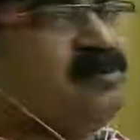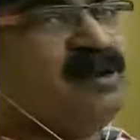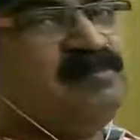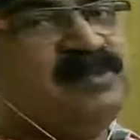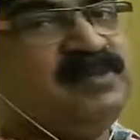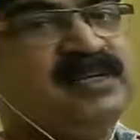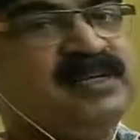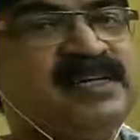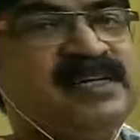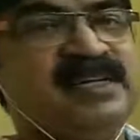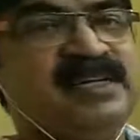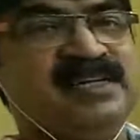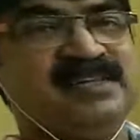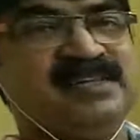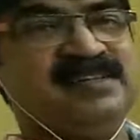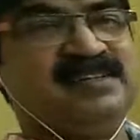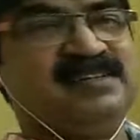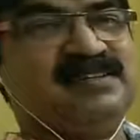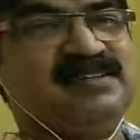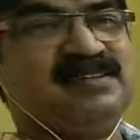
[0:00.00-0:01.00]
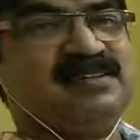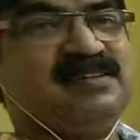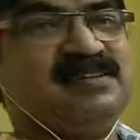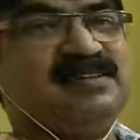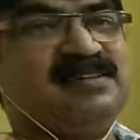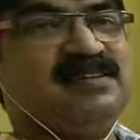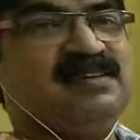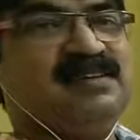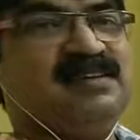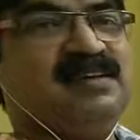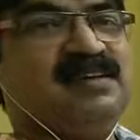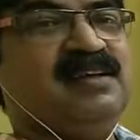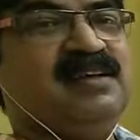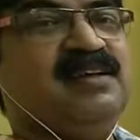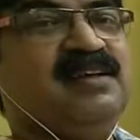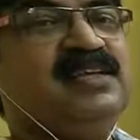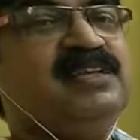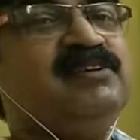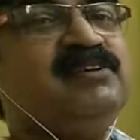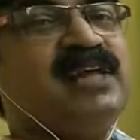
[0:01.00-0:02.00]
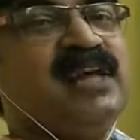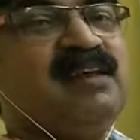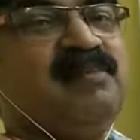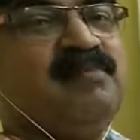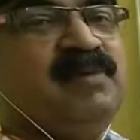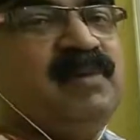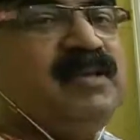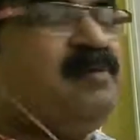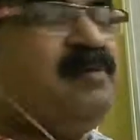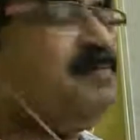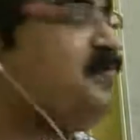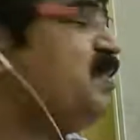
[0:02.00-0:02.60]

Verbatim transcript: of the tree. You tell me,